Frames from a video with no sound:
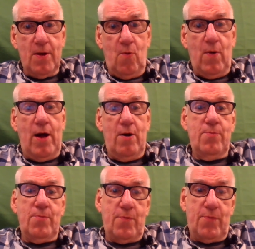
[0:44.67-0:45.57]

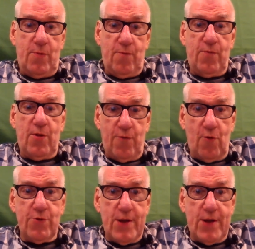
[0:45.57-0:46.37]
Well, the first